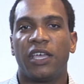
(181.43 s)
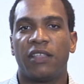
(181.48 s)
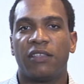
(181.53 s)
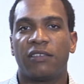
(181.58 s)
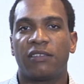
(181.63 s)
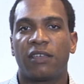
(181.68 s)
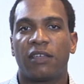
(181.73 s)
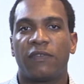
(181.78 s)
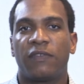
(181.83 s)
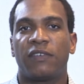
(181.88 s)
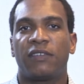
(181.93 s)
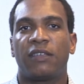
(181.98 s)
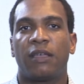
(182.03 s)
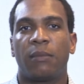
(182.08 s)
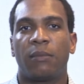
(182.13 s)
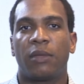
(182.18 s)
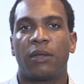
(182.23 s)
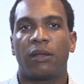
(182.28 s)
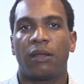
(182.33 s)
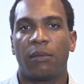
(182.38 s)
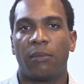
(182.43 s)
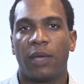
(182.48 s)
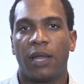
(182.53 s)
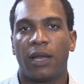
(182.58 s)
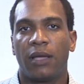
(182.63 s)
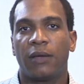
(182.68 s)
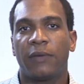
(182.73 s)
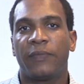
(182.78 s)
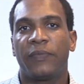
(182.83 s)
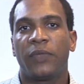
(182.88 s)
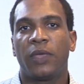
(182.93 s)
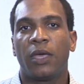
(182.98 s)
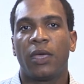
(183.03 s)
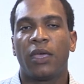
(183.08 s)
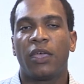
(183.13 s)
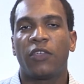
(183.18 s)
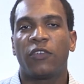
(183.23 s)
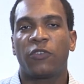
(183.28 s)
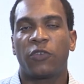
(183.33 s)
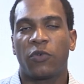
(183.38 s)
in self-assembled lamella.
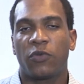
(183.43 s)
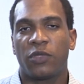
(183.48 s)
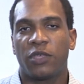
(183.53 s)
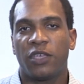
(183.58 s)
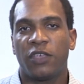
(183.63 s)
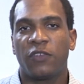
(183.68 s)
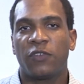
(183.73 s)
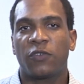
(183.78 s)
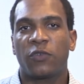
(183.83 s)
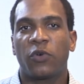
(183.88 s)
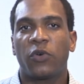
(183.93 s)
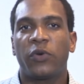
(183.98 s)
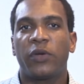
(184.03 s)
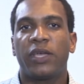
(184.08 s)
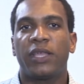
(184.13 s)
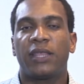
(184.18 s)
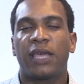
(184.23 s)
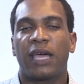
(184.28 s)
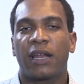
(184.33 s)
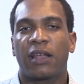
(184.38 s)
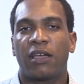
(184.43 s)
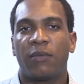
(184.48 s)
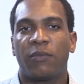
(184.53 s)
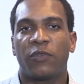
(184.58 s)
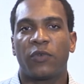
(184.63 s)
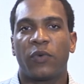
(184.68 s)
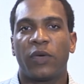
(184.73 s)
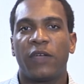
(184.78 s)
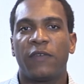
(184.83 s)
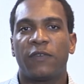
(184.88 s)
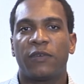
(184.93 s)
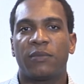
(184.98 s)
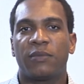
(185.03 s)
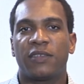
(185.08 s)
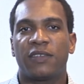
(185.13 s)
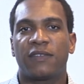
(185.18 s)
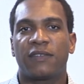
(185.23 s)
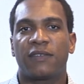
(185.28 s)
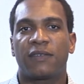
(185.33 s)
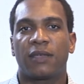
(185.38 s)
So the story that comes away from
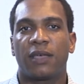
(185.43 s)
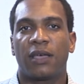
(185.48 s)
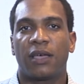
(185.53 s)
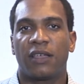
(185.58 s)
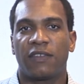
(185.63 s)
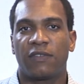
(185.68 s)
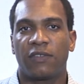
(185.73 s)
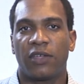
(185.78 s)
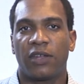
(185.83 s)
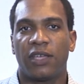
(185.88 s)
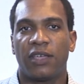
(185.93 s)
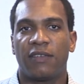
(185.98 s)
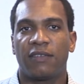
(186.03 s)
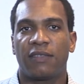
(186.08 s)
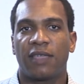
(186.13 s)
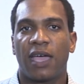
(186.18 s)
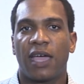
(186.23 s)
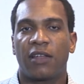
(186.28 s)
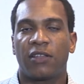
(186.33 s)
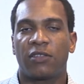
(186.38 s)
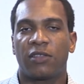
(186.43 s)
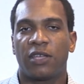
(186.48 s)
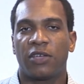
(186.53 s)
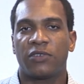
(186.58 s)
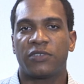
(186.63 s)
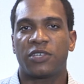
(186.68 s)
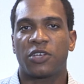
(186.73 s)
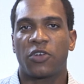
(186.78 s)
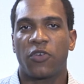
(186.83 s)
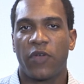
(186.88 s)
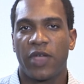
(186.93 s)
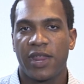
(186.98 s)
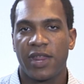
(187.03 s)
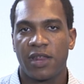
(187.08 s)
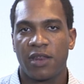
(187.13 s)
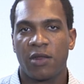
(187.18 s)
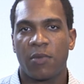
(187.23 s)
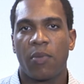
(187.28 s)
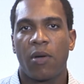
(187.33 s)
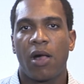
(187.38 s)
this study is that there's a
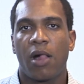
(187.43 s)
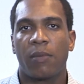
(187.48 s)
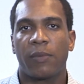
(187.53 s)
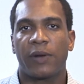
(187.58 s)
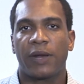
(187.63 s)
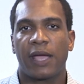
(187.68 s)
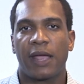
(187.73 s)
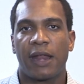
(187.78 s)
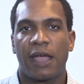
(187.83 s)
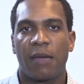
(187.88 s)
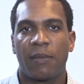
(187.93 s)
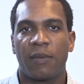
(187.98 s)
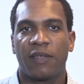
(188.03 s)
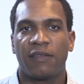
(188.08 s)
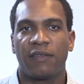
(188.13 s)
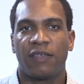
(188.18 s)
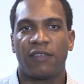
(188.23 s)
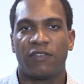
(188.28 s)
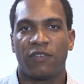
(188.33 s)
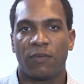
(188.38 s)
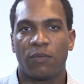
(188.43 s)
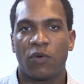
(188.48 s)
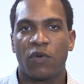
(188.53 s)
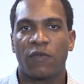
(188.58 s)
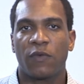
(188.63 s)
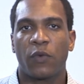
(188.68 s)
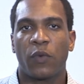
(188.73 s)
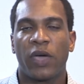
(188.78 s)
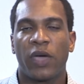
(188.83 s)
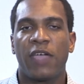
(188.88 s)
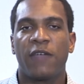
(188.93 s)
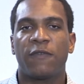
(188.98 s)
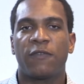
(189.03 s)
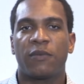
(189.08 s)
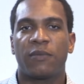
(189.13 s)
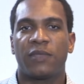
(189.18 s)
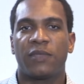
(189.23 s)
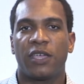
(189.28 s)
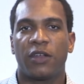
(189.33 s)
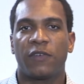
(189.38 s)
gradient in polymer dynamics as you move away
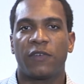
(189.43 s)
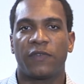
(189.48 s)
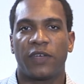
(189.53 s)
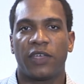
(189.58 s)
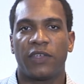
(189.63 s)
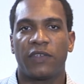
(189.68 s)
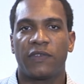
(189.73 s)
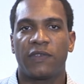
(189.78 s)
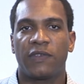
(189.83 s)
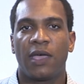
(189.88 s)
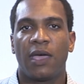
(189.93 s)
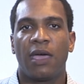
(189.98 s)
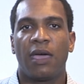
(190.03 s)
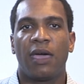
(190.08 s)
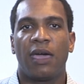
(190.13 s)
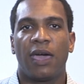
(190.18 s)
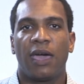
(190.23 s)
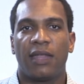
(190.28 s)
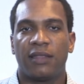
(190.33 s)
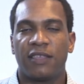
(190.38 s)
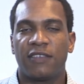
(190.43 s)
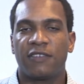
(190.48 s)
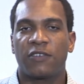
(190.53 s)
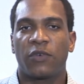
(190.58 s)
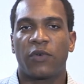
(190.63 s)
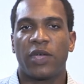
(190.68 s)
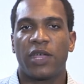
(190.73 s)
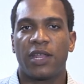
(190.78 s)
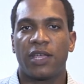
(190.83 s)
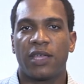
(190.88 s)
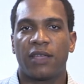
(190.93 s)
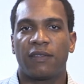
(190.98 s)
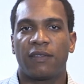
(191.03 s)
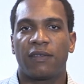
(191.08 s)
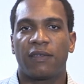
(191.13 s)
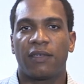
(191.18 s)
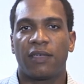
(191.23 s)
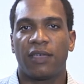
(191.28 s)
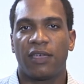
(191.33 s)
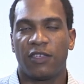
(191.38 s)
from the interface, and this
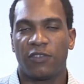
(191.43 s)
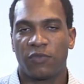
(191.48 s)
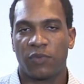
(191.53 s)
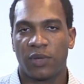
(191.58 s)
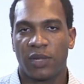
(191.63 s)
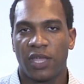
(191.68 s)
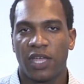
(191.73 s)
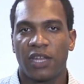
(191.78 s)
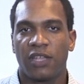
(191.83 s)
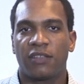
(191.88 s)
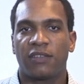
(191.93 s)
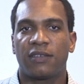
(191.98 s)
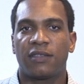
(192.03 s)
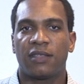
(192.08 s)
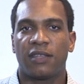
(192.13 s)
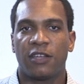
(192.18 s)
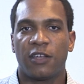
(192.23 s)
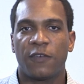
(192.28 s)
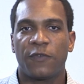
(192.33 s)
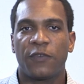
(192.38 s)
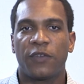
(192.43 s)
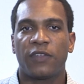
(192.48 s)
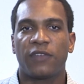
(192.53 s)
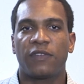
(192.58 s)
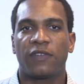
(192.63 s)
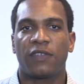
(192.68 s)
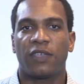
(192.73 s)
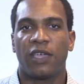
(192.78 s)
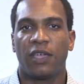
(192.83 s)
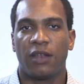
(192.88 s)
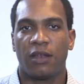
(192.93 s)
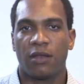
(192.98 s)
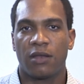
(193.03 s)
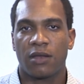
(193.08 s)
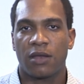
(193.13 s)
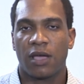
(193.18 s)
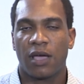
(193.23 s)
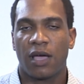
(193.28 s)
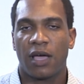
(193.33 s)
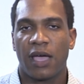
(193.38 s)
gradient is related to the difference
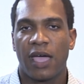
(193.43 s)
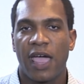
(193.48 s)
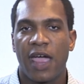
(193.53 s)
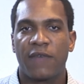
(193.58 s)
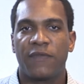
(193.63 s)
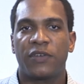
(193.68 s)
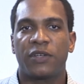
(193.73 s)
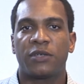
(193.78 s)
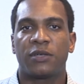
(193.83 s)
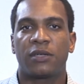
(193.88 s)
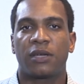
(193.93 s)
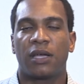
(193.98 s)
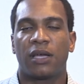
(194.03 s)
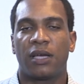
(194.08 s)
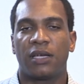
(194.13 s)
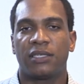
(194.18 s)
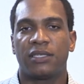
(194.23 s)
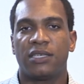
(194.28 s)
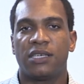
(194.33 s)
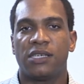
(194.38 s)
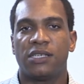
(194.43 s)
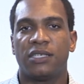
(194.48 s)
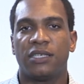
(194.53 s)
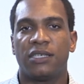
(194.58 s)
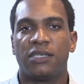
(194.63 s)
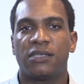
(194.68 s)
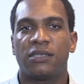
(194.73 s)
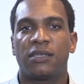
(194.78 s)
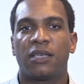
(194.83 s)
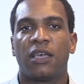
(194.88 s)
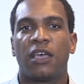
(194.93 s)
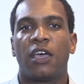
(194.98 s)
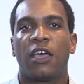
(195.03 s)
in average TGs